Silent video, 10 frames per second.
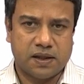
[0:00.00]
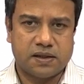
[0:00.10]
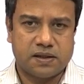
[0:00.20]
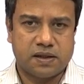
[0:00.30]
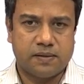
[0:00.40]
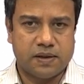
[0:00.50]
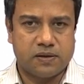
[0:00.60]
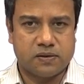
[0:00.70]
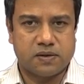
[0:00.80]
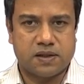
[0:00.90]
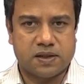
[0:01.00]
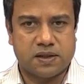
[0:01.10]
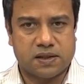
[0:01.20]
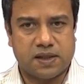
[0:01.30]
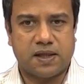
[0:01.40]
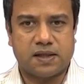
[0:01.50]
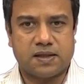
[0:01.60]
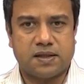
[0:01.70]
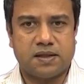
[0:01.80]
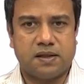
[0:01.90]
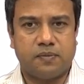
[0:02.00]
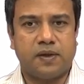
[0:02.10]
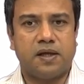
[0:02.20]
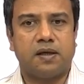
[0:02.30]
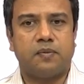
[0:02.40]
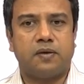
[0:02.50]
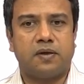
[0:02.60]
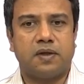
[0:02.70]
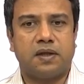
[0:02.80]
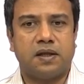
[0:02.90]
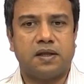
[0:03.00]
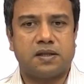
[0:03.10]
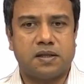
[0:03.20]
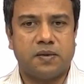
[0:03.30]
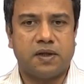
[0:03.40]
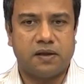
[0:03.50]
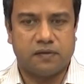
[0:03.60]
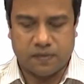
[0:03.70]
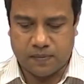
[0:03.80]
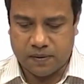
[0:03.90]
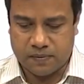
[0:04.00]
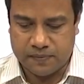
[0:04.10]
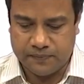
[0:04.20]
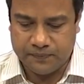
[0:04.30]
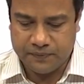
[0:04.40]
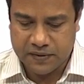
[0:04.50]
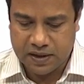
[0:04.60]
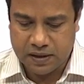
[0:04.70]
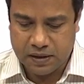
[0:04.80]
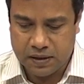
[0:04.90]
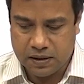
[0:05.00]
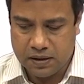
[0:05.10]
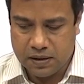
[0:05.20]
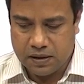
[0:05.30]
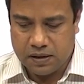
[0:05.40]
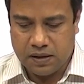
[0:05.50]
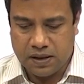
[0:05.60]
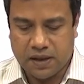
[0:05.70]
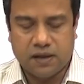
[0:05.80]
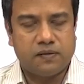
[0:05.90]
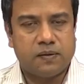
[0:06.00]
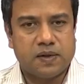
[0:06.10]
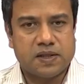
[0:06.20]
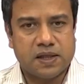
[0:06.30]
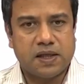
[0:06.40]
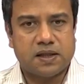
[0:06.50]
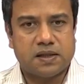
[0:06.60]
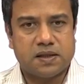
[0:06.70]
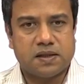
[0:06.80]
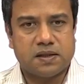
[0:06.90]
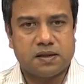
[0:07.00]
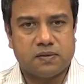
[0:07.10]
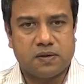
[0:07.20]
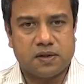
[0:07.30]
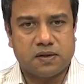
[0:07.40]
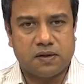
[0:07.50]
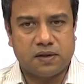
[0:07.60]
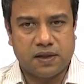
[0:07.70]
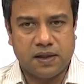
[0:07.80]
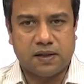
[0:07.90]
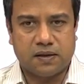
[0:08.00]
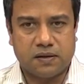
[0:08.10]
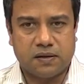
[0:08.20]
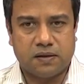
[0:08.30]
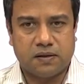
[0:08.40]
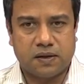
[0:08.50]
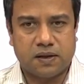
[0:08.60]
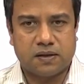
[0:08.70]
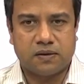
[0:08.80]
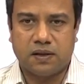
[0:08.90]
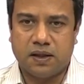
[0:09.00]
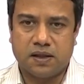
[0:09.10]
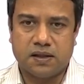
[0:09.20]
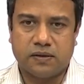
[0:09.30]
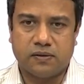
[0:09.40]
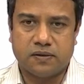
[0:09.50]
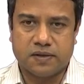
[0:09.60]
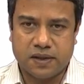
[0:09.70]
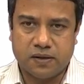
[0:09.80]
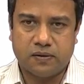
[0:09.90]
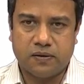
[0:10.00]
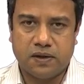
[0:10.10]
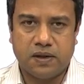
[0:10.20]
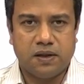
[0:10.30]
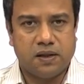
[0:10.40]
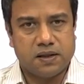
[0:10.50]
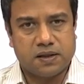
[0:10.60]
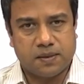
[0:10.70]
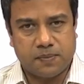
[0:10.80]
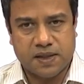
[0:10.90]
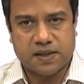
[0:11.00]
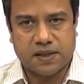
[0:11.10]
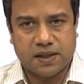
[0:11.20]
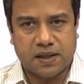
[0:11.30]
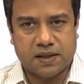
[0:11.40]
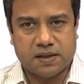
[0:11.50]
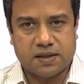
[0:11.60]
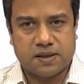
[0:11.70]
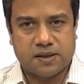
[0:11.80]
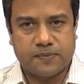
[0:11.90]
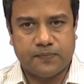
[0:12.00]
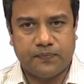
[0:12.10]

axis can be chosen as the z axis depending upon the symmetry of the problem. The angle from the z axis is what is called theta. Okay. So, theta is equal to 0 is the plus z axis.